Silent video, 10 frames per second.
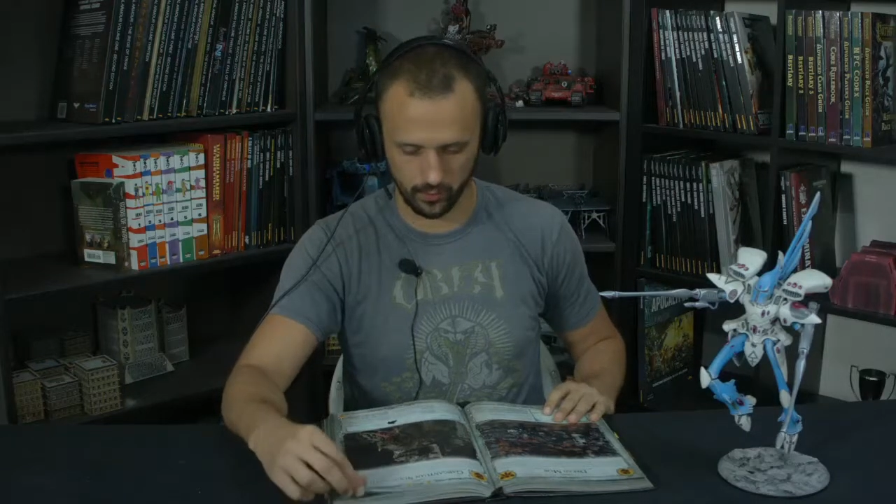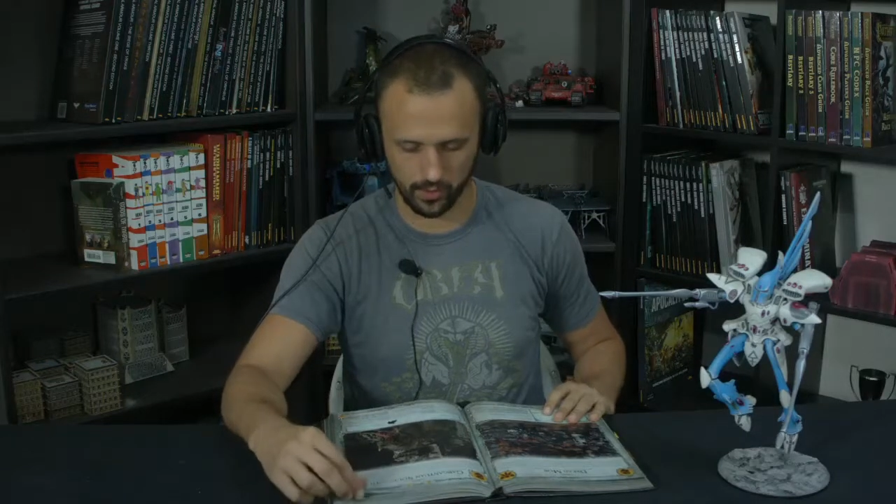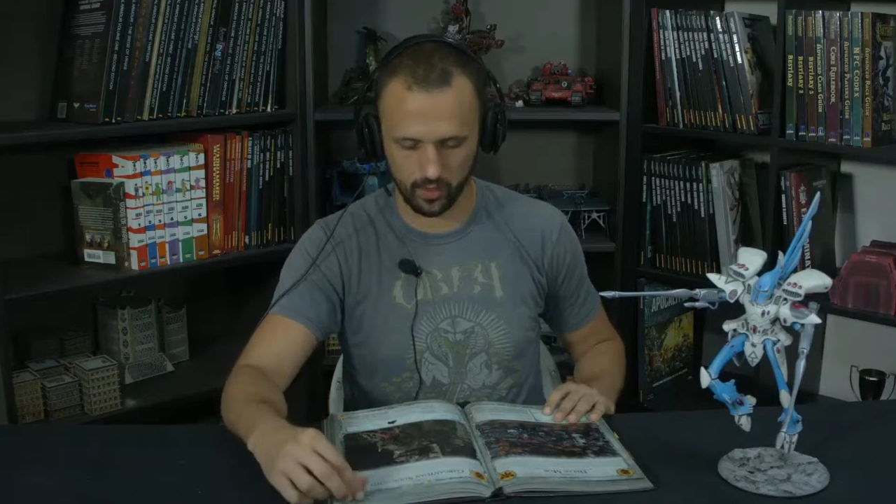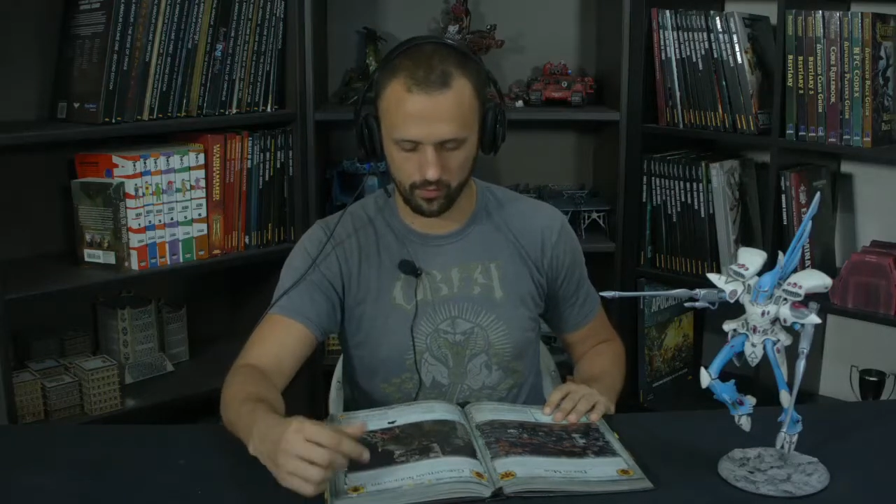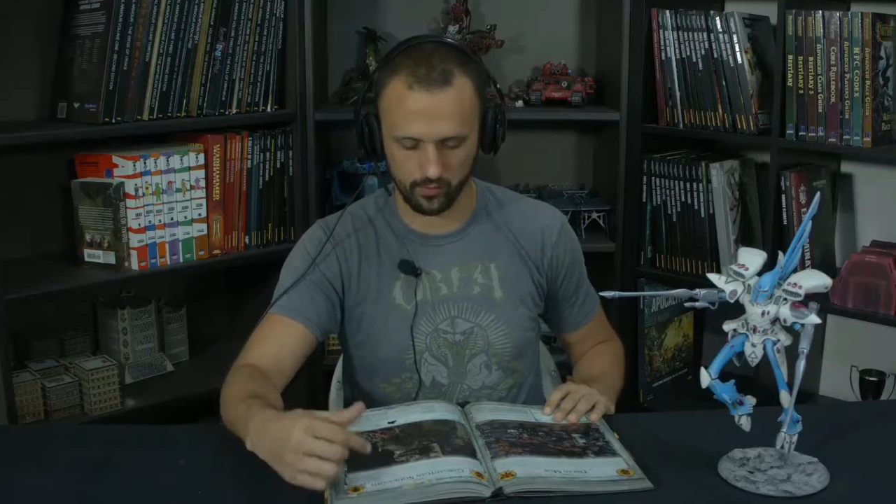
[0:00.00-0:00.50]

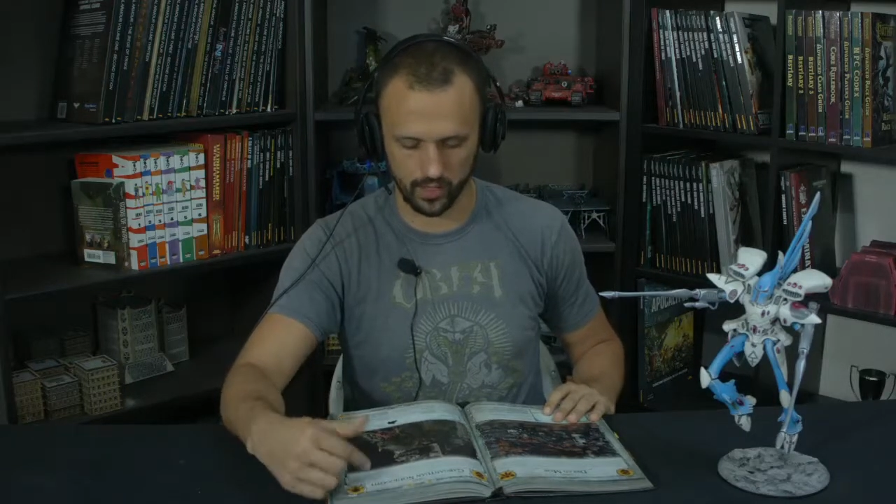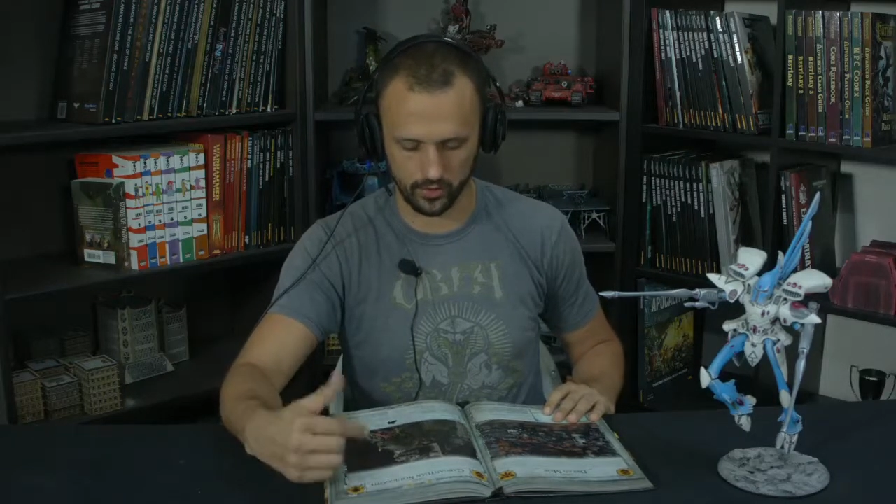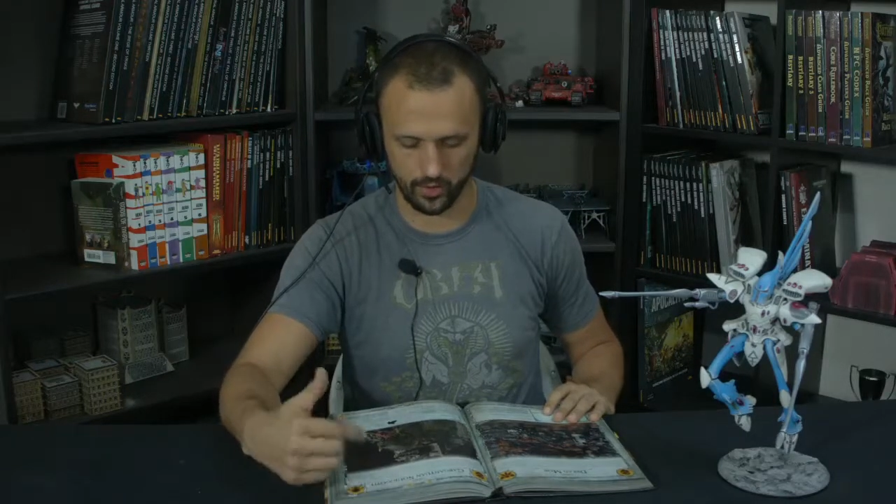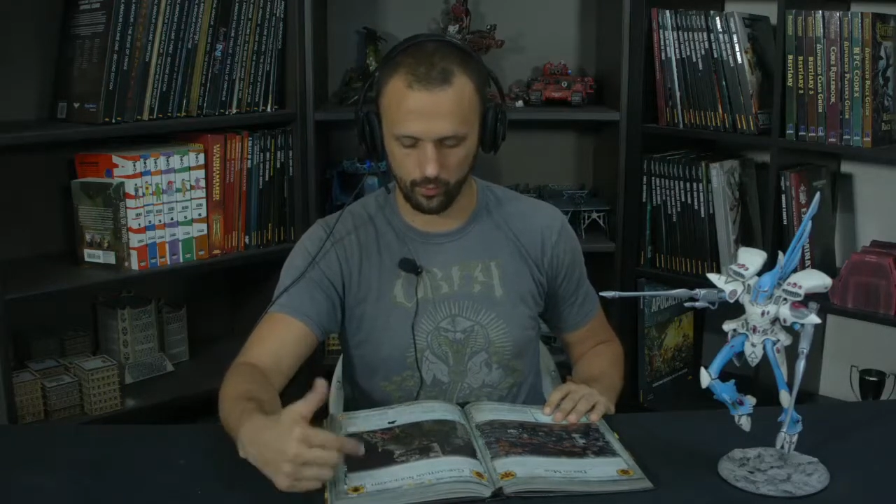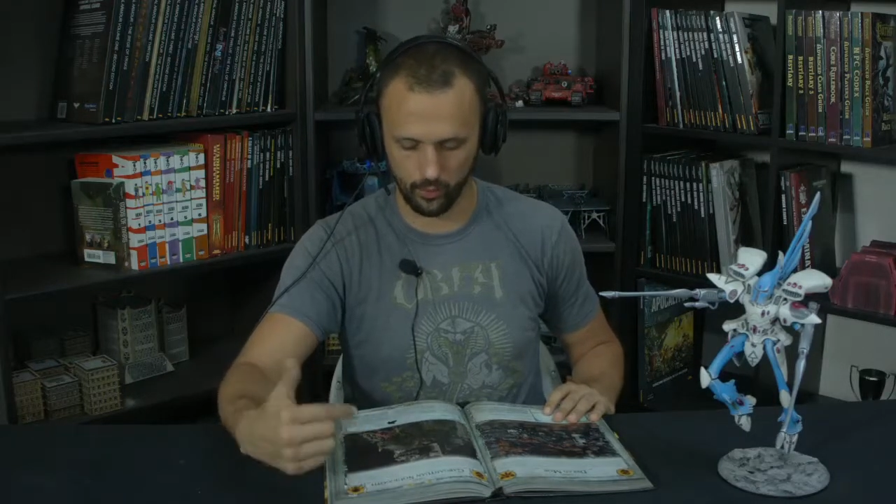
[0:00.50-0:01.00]
Squigoth is
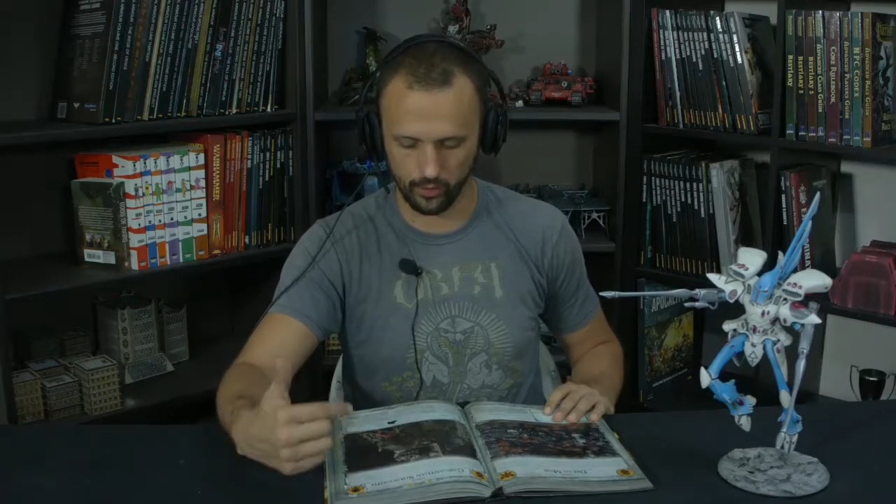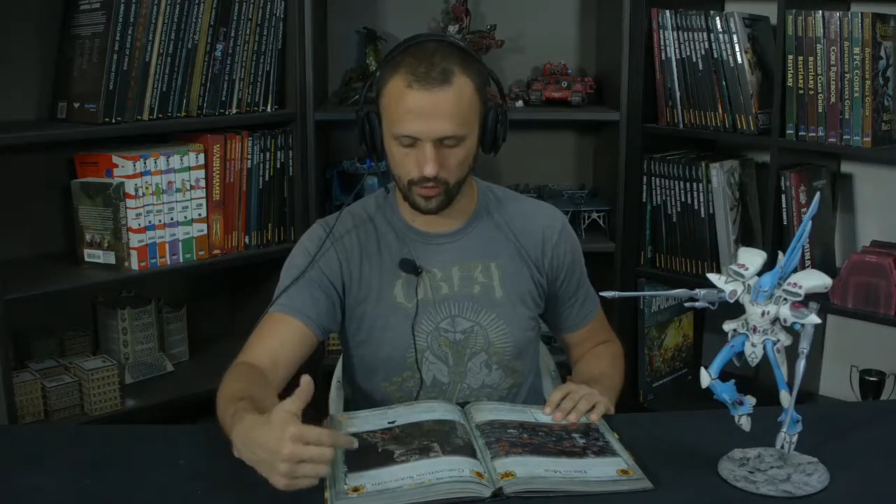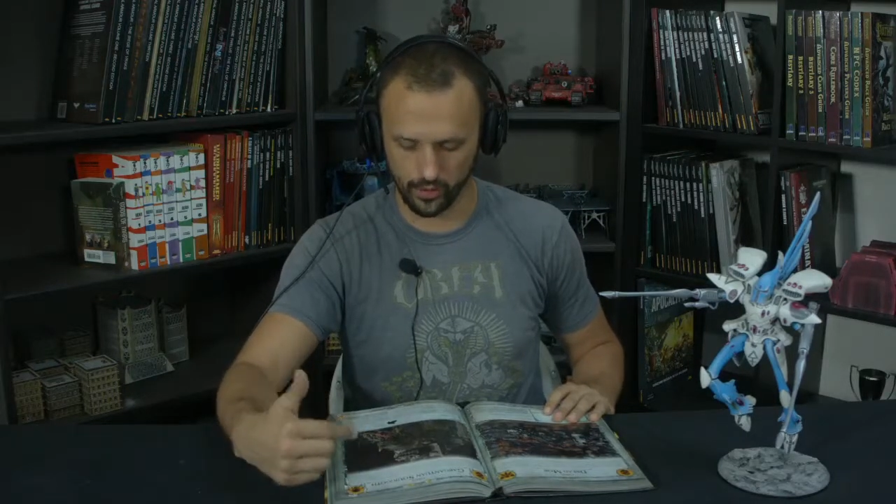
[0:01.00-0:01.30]
actually a really